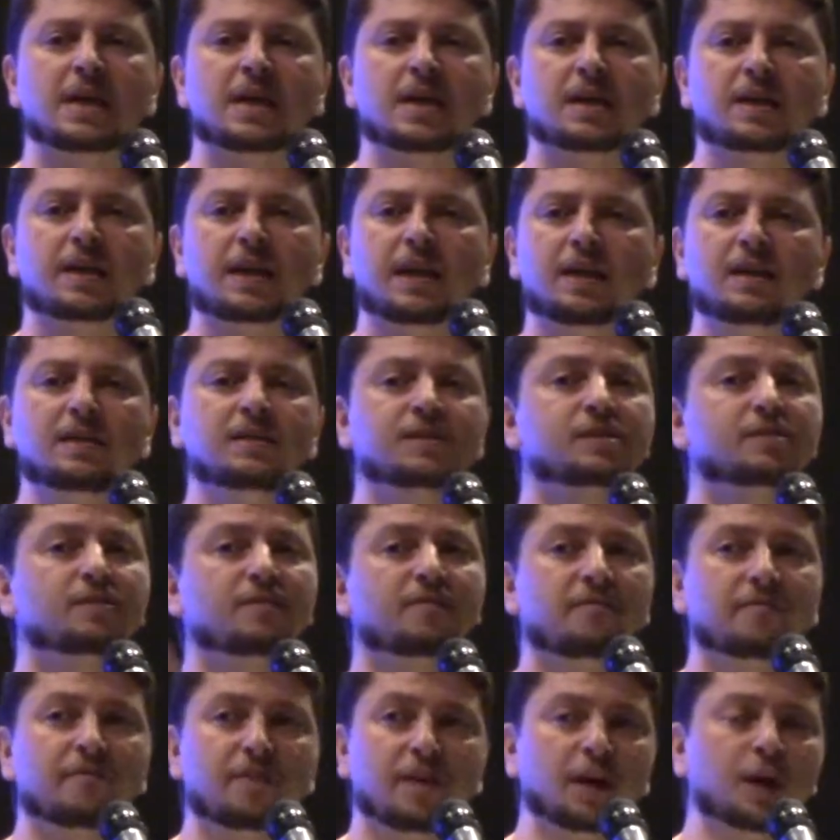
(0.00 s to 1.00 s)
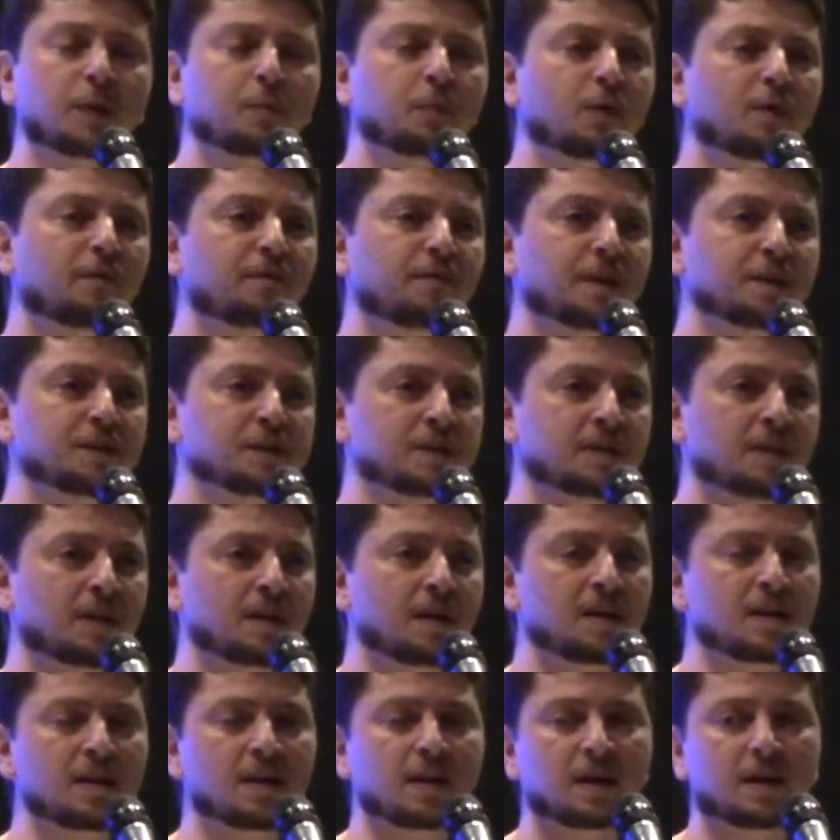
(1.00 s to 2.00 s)
kids, very
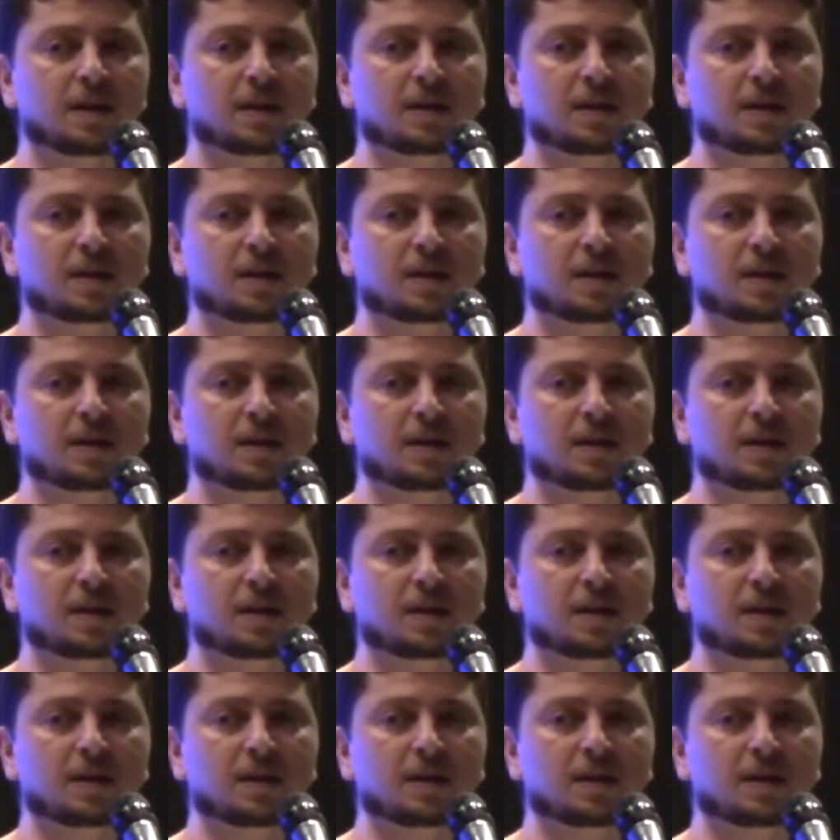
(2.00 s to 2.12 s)
professional,